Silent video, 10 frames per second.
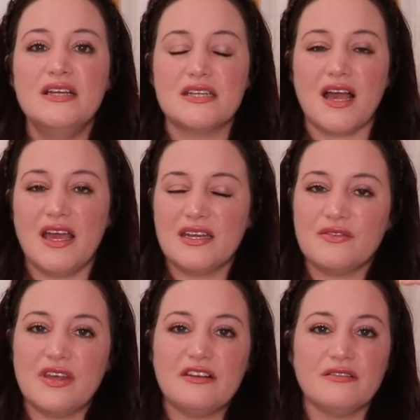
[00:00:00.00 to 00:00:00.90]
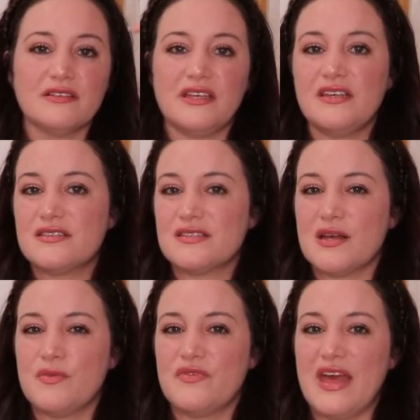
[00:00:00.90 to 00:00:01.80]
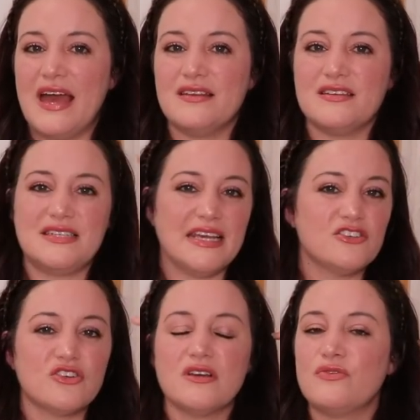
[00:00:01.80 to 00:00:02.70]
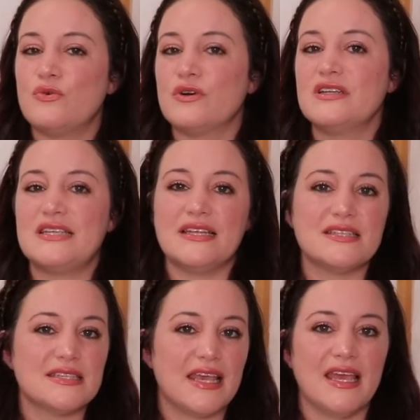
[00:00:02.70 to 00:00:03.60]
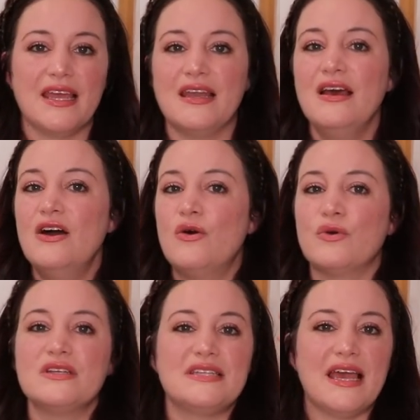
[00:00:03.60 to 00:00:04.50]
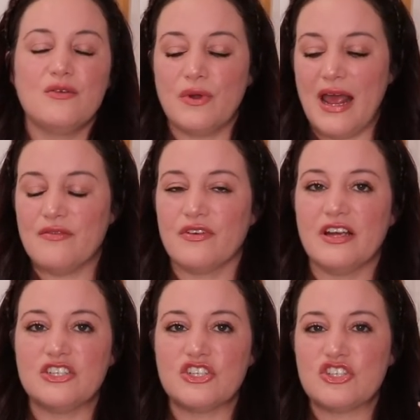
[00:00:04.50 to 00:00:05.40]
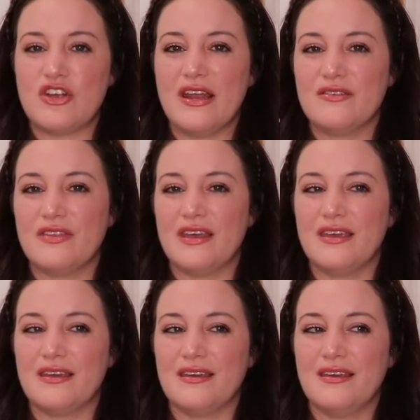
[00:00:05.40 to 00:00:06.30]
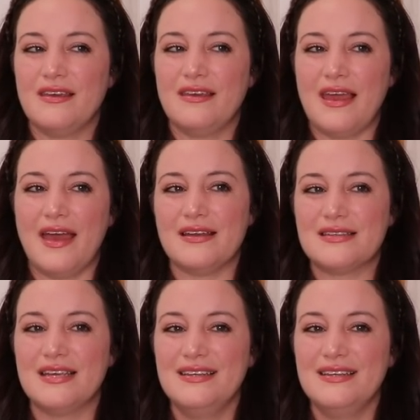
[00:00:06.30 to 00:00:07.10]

to kind of like release some of that that dandruff or dead skin or dead whatever and just try to like get